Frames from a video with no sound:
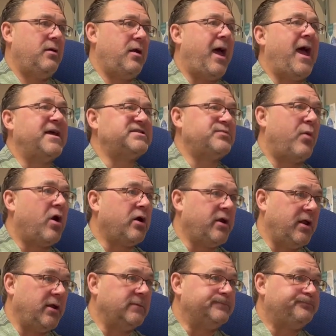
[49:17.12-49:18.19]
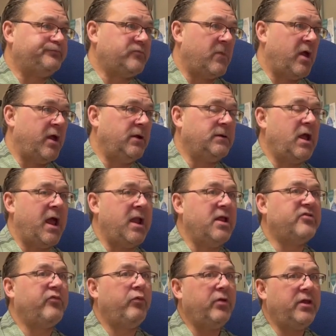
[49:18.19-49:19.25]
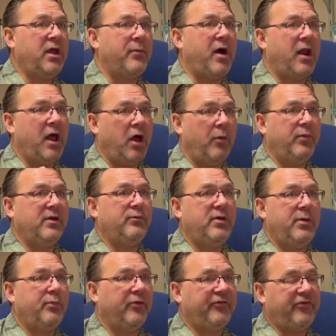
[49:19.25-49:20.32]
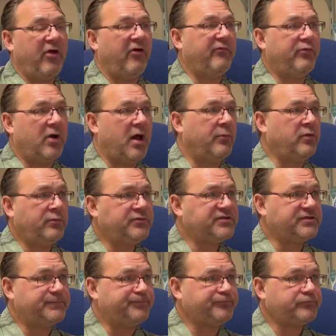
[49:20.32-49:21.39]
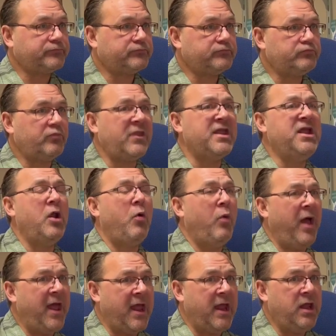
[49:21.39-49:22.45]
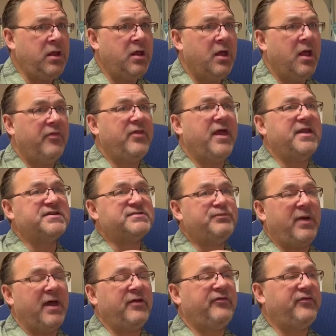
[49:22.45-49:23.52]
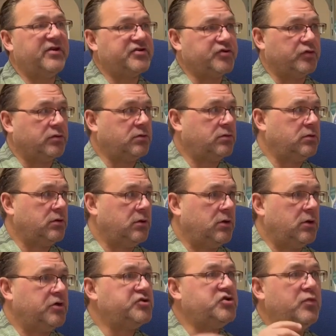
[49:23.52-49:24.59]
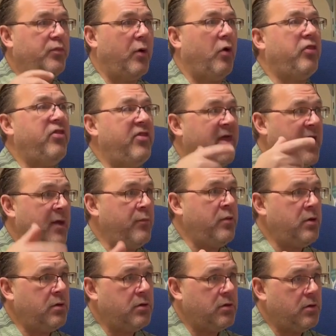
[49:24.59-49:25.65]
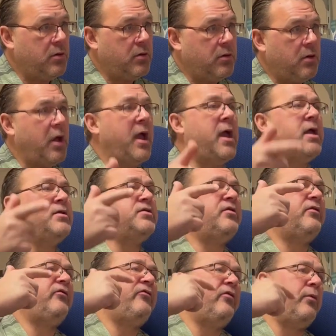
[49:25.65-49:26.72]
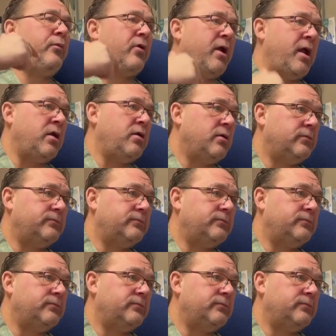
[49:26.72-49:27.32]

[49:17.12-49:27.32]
as marketing, right? And it's really about helping people solve problems in a way that is beneficial to both them and to the brand,